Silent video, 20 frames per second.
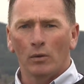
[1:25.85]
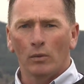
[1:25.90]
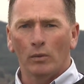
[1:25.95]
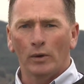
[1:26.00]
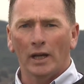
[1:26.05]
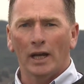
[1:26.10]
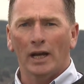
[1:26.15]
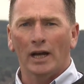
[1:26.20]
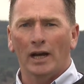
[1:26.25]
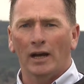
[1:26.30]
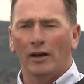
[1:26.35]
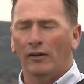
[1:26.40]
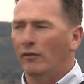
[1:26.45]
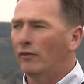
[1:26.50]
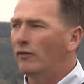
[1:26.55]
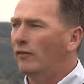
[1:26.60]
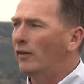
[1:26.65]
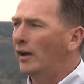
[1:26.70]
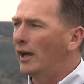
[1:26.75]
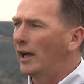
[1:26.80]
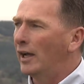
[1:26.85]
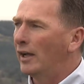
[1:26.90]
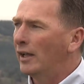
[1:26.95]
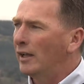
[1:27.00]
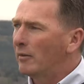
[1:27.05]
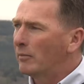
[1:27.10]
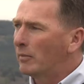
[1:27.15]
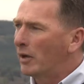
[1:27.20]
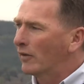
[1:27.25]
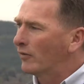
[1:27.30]
We have uh,
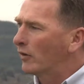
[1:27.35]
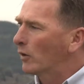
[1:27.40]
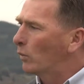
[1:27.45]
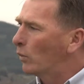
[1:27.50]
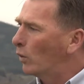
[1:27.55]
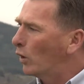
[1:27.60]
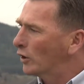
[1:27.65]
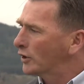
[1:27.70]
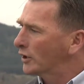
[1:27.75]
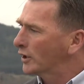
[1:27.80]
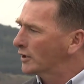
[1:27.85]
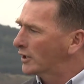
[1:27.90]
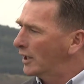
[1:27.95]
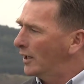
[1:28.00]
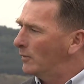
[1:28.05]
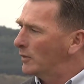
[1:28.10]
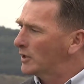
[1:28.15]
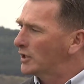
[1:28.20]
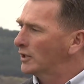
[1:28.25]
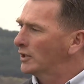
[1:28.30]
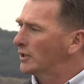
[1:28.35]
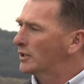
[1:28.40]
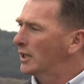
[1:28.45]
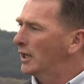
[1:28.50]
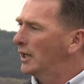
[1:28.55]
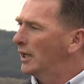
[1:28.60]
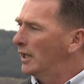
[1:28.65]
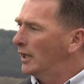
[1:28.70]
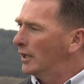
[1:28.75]
perfect water temperatures.